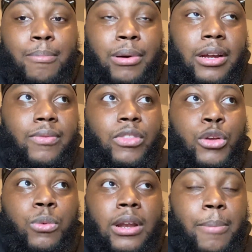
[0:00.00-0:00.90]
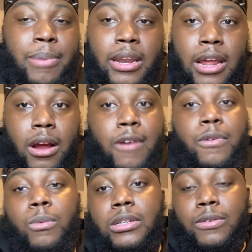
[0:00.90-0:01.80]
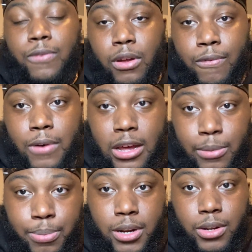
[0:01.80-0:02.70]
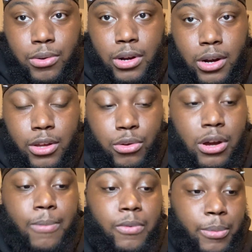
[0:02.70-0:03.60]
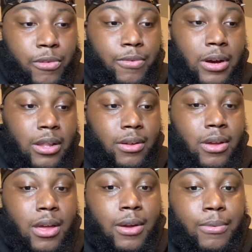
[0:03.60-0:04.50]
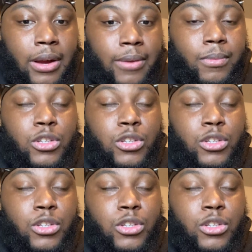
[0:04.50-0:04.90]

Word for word: but you wouldn't have been there if it wasn't for your father putting you there. You come from your father, right?